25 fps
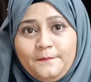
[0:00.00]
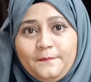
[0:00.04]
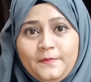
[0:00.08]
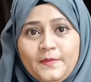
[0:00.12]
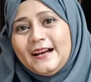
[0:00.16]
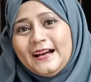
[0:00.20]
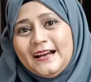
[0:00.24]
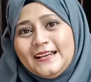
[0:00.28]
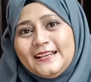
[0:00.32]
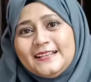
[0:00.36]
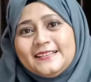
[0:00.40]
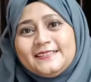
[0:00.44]

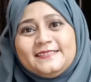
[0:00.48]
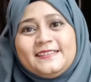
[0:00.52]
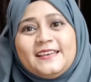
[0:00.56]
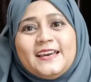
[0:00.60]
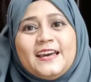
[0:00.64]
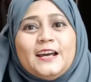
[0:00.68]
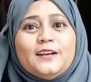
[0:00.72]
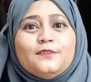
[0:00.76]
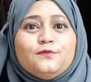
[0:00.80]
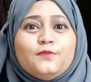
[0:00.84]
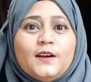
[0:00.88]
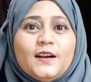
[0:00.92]
Guys,
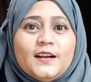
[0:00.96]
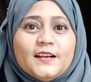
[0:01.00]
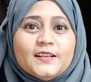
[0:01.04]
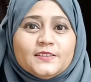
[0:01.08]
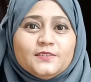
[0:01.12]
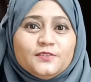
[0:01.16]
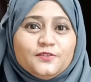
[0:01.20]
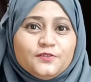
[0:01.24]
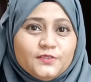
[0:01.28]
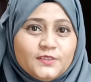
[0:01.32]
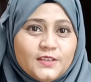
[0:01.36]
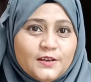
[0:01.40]
there were
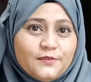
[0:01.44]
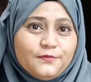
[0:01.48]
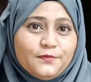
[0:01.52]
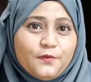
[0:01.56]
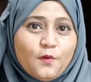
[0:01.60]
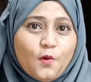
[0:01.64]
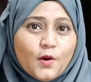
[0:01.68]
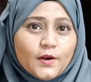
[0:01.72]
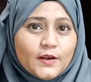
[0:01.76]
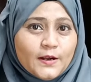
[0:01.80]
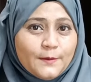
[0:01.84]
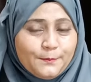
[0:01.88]
the
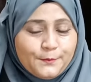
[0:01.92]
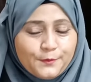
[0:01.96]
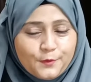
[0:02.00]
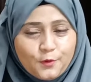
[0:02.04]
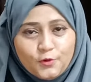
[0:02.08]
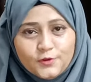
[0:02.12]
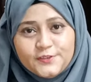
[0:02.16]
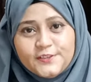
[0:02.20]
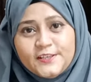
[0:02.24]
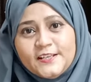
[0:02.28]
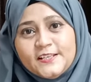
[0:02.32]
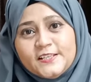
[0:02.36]
4
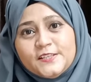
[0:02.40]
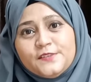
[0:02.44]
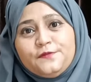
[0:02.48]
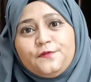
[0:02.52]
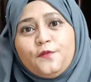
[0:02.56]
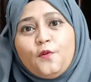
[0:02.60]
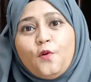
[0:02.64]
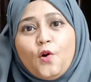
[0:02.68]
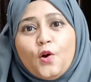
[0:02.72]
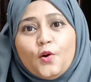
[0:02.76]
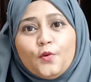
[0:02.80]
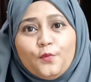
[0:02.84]
approaches,
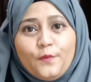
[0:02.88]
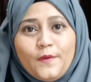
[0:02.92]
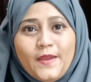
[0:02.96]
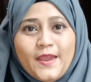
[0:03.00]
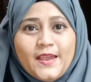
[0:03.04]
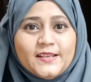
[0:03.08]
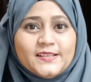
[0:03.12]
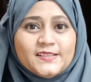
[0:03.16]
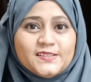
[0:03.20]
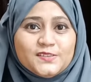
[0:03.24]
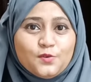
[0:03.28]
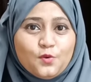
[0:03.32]
4
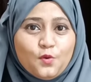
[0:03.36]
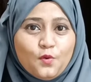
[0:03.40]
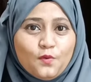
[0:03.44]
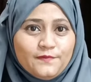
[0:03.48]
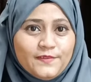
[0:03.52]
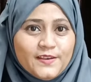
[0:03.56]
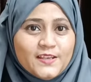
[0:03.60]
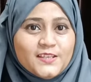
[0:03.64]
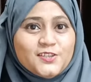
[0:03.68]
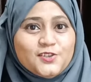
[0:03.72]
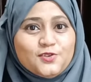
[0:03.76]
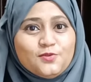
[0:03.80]
ways through
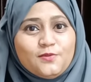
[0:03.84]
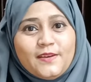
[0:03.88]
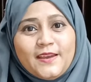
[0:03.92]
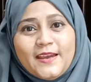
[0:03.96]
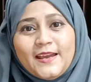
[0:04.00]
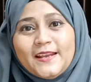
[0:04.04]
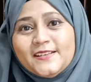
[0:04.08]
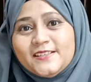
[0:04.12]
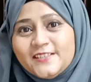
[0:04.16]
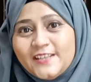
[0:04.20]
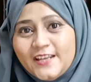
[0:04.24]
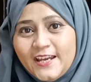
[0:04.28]
which you
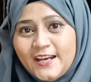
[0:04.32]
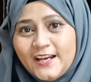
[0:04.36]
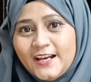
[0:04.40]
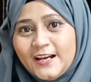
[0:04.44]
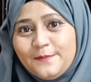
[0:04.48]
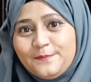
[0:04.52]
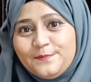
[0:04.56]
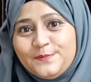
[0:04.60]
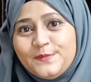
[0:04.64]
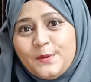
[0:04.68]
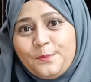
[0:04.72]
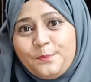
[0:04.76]
can take
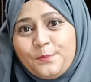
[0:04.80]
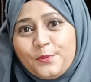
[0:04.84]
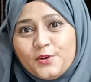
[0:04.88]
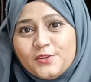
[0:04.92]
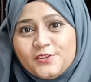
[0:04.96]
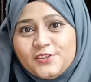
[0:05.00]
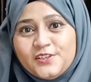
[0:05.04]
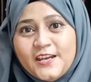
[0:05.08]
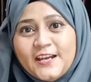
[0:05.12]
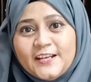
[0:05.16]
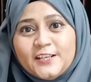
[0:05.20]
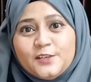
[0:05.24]
up the
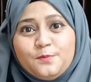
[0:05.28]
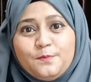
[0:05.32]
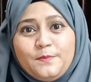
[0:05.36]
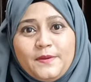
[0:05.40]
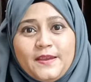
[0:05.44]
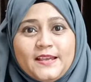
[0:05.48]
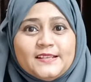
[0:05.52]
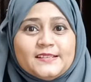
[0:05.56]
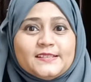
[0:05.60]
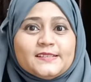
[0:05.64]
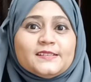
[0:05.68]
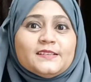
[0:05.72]
project
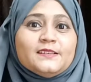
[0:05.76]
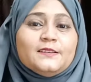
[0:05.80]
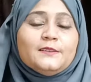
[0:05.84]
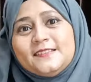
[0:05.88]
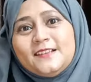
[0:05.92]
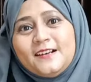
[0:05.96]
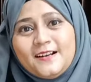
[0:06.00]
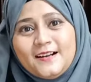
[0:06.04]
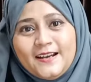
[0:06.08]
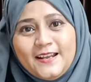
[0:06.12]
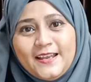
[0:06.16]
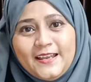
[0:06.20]
based
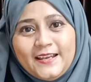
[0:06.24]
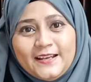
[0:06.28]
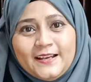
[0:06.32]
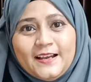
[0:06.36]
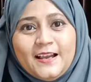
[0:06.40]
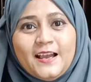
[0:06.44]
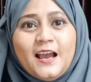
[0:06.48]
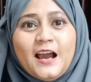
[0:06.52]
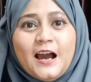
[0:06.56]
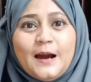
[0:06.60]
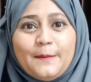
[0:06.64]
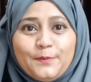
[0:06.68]
learning
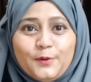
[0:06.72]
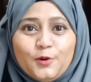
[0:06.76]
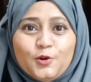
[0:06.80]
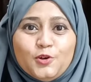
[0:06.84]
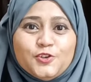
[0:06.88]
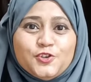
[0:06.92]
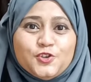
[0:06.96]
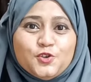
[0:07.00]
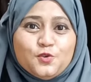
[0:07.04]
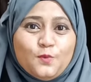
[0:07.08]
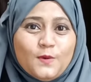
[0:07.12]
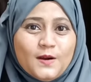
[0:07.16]

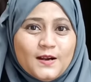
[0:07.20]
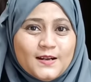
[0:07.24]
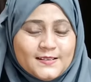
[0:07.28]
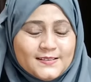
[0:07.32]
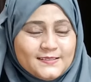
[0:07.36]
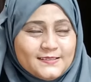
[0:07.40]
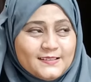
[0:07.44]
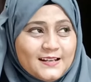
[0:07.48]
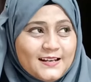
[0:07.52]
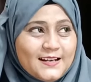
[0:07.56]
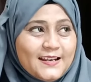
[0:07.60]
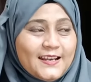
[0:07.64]
approach
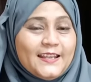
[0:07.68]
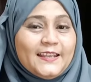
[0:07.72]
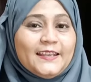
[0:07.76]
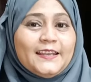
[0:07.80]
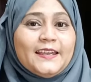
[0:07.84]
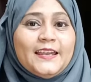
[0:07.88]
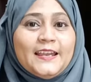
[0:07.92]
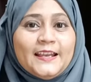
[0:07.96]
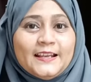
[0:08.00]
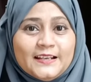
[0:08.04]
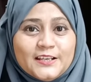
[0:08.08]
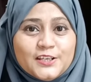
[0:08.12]
towards learning
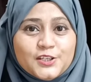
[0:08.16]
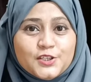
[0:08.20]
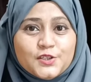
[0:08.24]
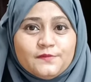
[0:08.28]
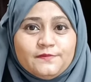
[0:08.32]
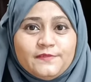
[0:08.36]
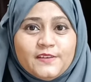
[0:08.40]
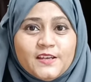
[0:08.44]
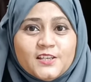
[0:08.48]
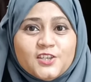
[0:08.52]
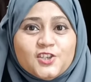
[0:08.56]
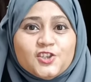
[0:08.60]
English,
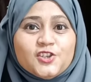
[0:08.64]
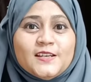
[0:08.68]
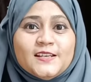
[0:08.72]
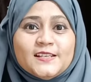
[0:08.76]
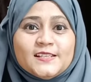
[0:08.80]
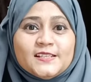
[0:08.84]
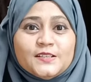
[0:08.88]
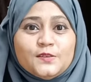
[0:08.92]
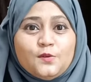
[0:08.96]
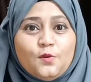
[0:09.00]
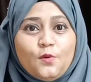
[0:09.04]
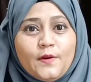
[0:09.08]
which
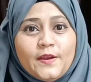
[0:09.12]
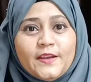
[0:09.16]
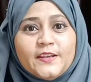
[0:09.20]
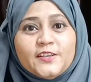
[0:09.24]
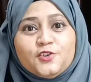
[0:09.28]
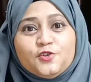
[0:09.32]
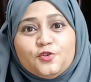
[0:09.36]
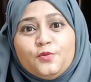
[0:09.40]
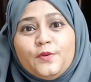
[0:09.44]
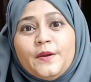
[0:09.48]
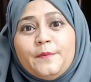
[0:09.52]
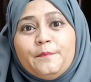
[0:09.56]
is going
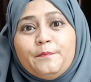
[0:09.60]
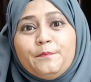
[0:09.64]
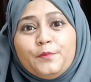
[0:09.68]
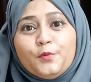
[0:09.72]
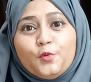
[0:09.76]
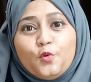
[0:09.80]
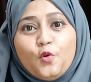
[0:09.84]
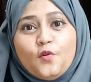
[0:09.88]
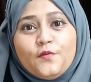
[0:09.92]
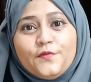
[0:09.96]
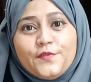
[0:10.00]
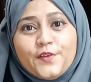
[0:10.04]
to
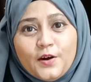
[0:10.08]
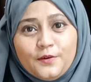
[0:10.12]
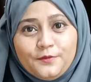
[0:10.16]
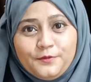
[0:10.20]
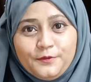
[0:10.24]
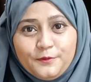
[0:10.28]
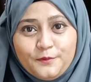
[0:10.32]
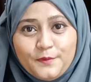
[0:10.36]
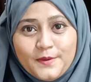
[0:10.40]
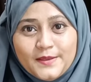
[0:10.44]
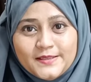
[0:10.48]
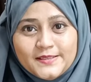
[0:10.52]
improve your
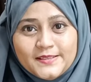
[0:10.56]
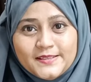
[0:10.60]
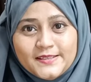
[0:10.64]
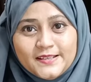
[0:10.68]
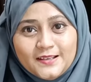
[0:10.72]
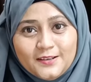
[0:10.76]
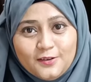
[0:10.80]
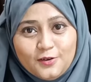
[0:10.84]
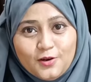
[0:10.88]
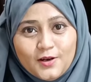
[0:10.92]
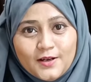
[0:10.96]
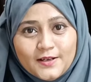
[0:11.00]
fluency
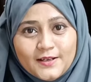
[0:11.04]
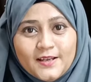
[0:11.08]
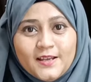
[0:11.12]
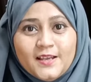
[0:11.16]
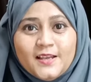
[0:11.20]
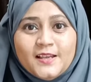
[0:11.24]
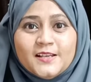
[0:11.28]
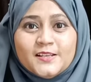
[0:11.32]
a lot.